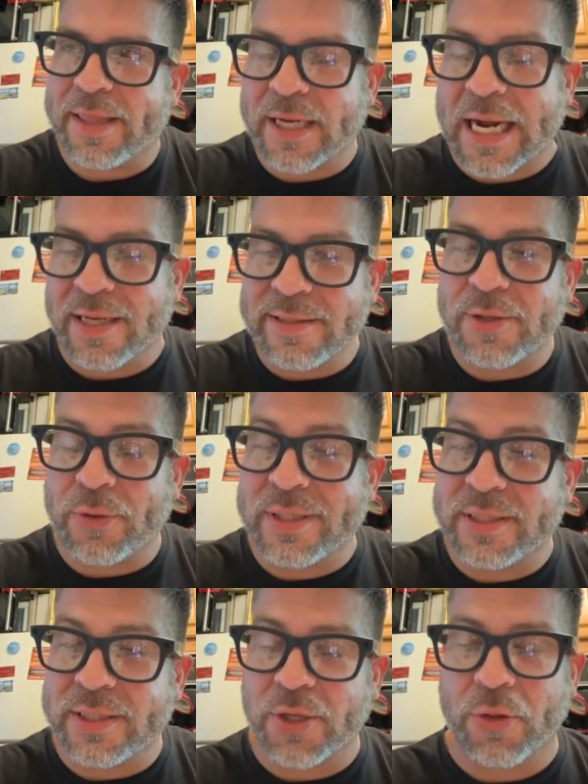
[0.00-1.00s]
yeah, the
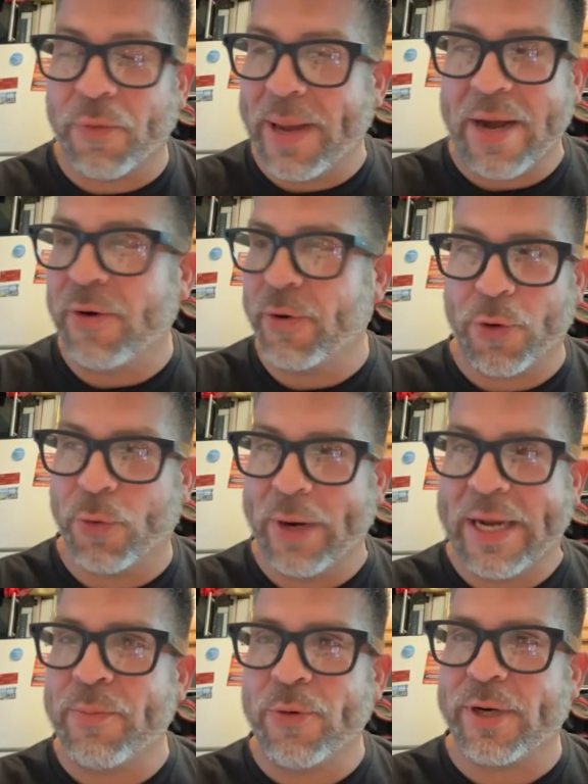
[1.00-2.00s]
consequences on the mountain are
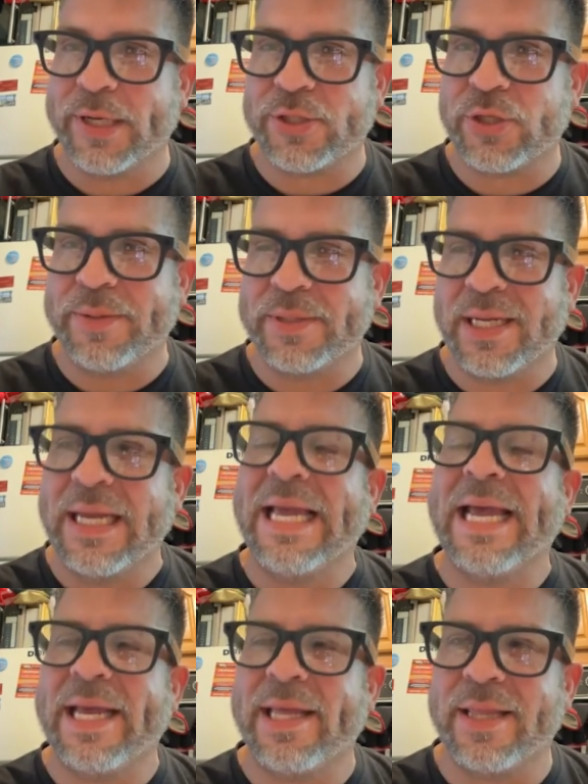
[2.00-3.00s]
way more extreme. It's like,
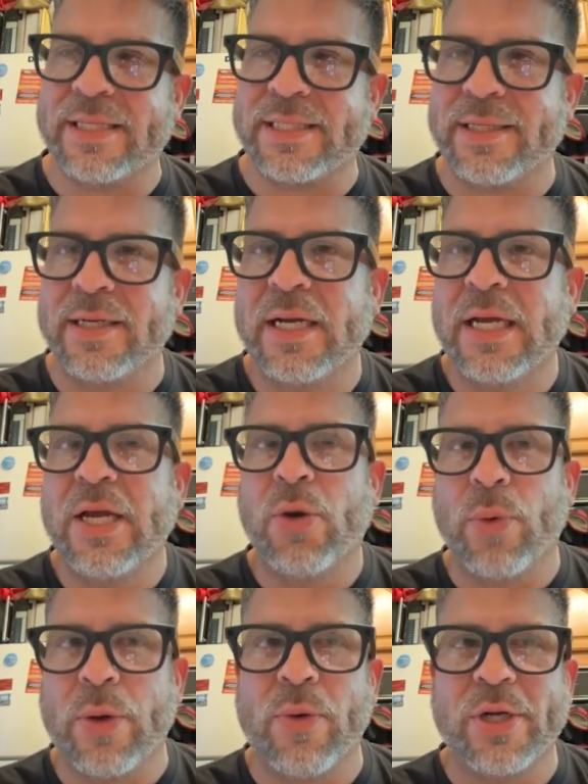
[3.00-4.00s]
hey, listen,
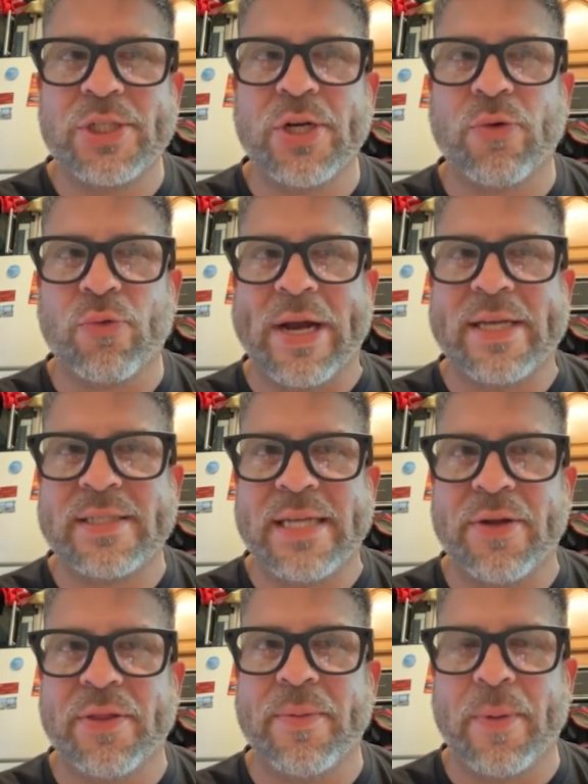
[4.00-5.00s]
we want you to race
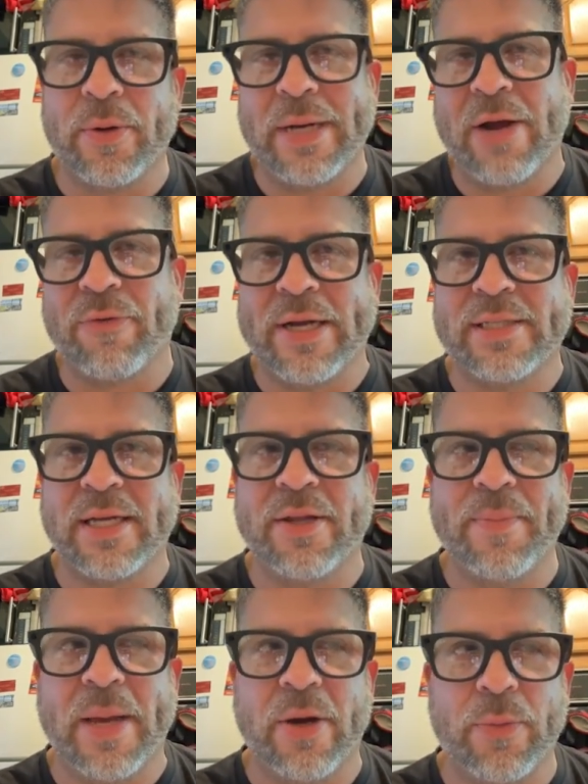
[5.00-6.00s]
down not race down
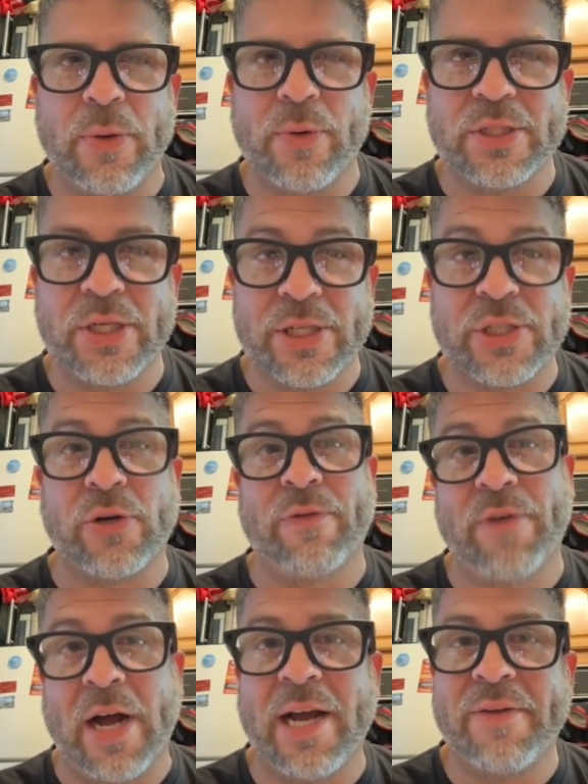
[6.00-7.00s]
the mountain. We want you to
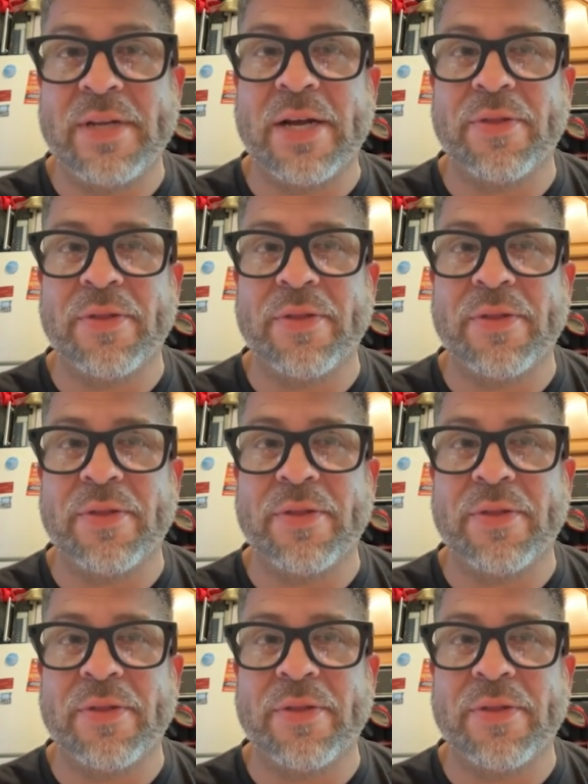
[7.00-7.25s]
survive